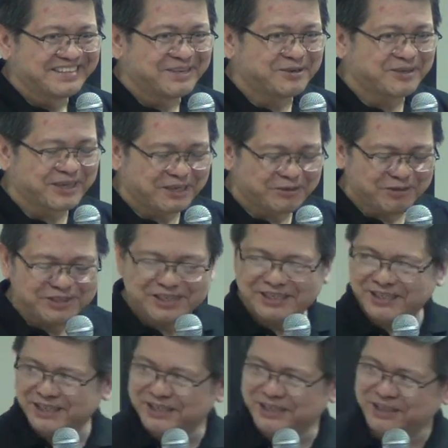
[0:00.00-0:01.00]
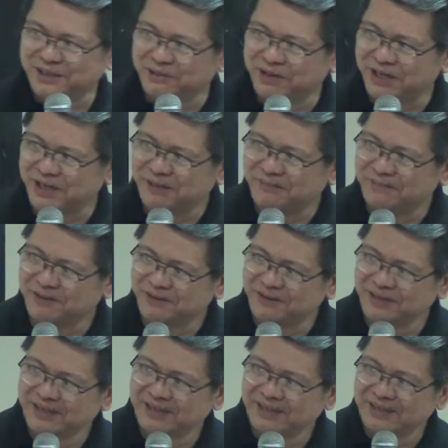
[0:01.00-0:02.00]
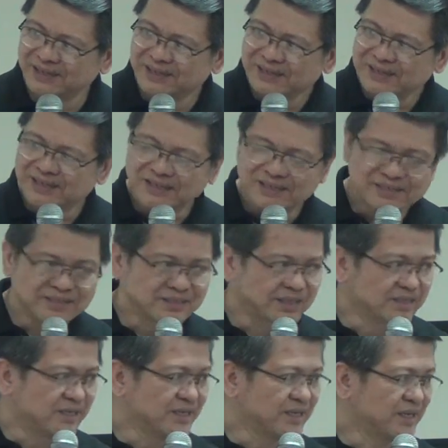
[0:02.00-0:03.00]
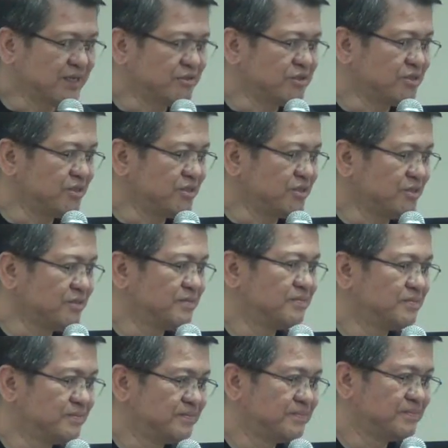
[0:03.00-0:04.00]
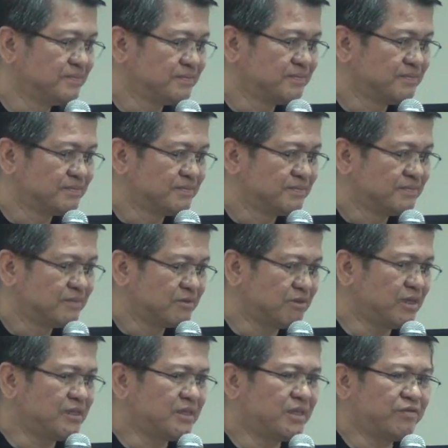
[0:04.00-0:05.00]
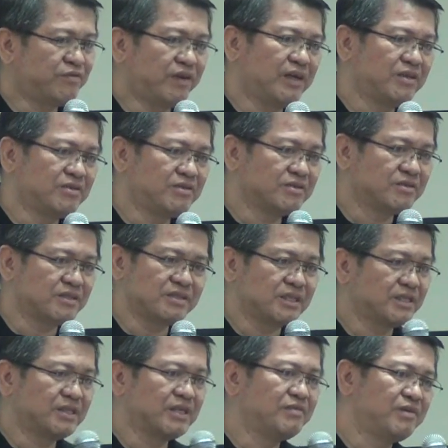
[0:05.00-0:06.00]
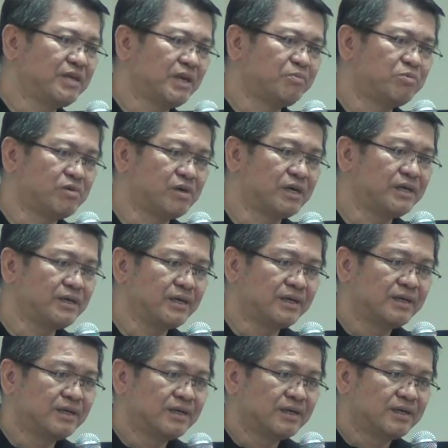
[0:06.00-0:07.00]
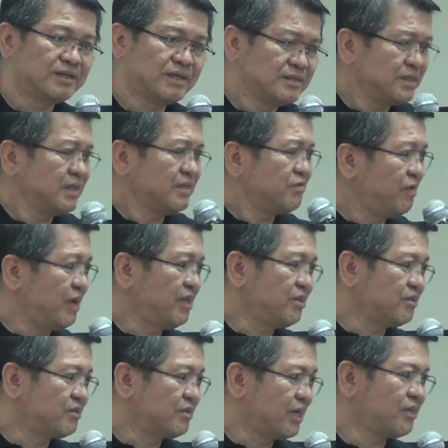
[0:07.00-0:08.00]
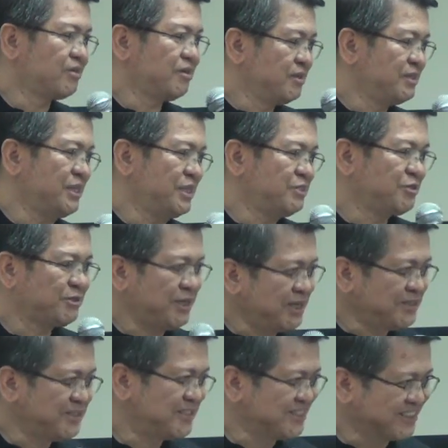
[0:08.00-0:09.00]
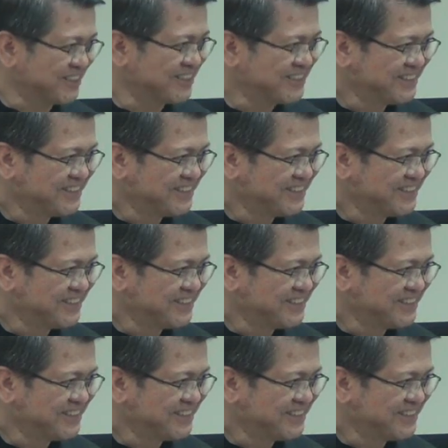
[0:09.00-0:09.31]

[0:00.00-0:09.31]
Okay, we'll see that in a while. Okay? Does that encourage you? 200 failures is not giving up. Why? That's not failure. I call it education.